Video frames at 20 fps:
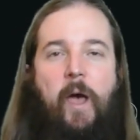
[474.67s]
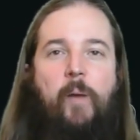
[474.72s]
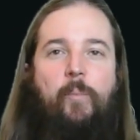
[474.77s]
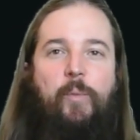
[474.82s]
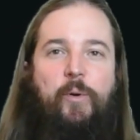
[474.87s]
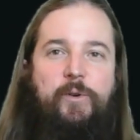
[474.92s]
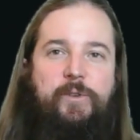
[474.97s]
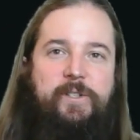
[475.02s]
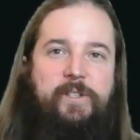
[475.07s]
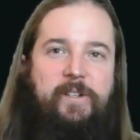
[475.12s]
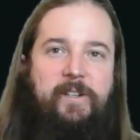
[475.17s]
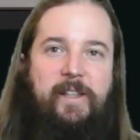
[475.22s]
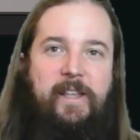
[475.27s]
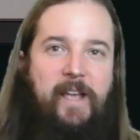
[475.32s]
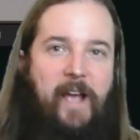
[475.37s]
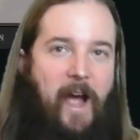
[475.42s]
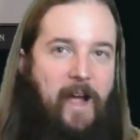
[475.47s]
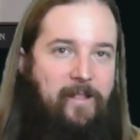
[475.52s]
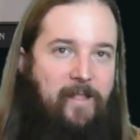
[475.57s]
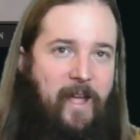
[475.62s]

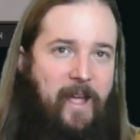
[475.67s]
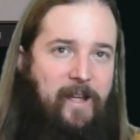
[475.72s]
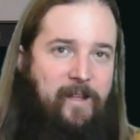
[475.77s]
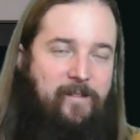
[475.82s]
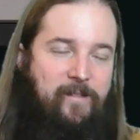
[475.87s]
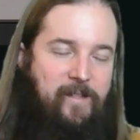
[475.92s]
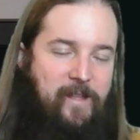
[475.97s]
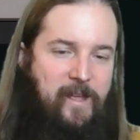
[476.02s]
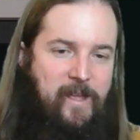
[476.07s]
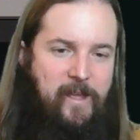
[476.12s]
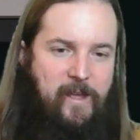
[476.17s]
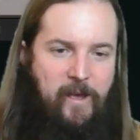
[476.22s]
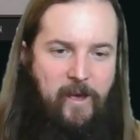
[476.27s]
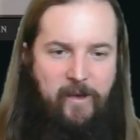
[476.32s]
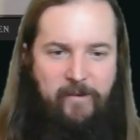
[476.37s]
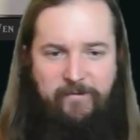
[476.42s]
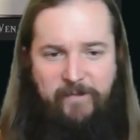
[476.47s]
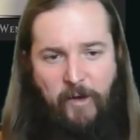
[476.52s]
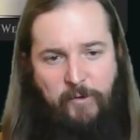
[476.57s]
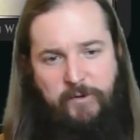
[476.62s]
Personally, I like the
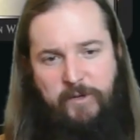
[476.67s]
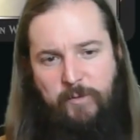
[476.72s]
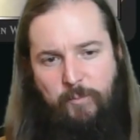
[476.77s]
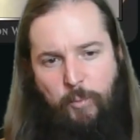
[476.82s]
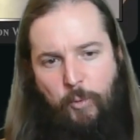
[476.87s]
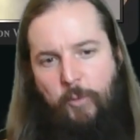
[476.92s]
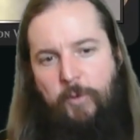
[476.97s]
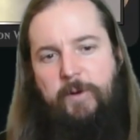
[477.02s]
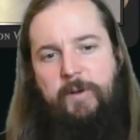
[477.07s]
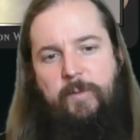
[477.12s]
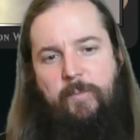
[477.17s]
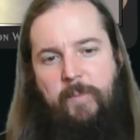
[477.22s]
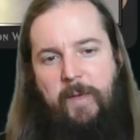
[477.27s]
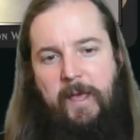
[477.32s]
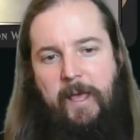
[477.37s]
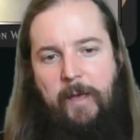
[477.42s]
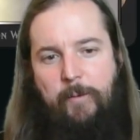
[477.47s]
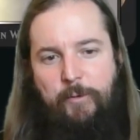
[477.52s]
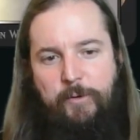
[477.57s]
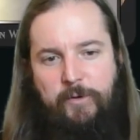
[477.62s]
Fountain Port.
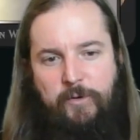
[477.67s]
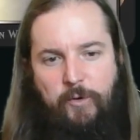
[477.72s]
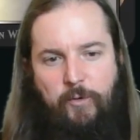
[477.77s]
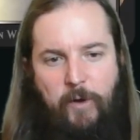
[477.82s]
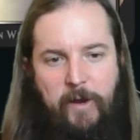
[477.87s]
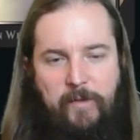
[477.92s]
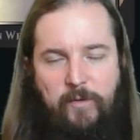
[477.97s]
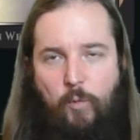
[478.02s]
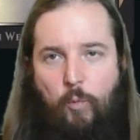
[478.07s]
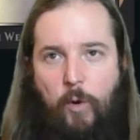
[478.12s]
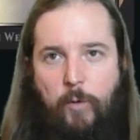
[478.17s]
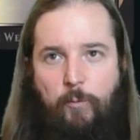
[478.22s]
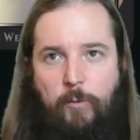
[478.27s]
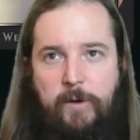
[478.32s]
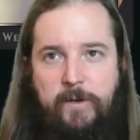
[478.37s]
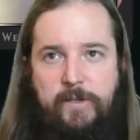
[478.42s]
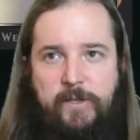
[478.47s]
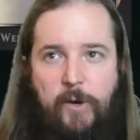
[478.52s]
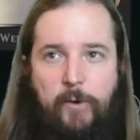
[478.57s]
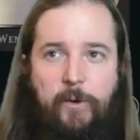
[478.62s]
Being able to create the
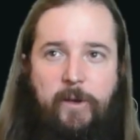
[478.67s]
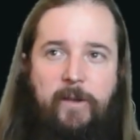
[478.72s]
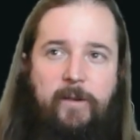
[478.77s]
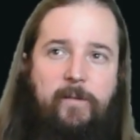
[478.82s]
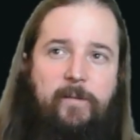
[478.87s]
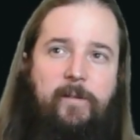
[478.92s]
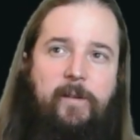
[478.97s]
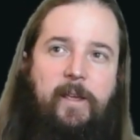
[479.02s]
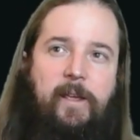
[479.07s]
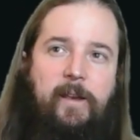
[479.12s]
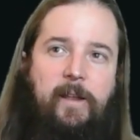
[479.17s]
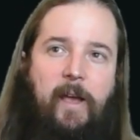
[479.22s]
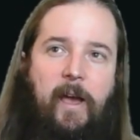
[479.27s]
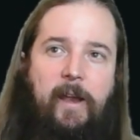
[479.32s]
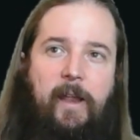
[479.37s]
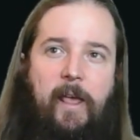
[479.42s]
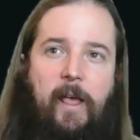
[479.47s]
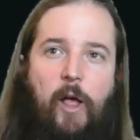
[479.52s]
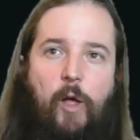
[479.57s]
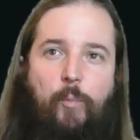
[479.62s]
1/1 token can
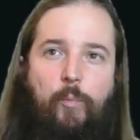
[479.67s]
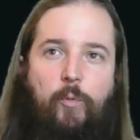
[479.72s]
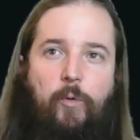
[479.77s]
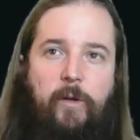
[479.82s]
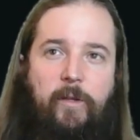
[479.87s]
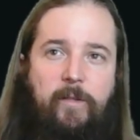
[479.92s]
kind of help with